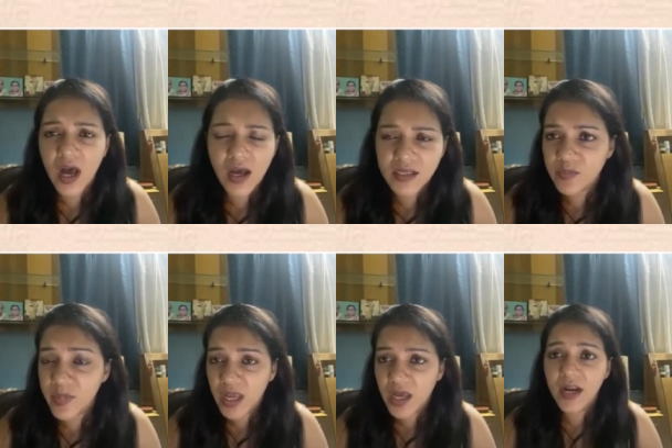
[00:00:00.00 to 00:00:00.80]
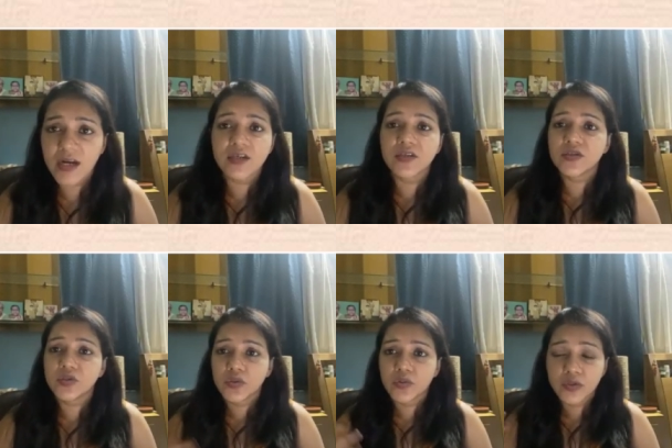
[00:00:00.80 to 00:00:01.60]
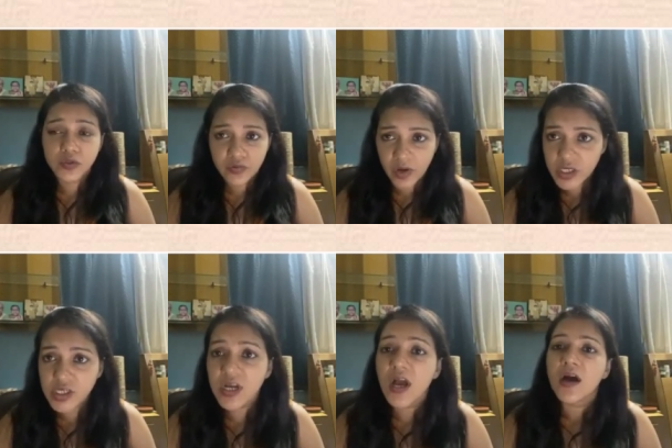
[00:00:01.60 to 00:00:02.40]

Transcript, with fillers: asked by our editors to to rush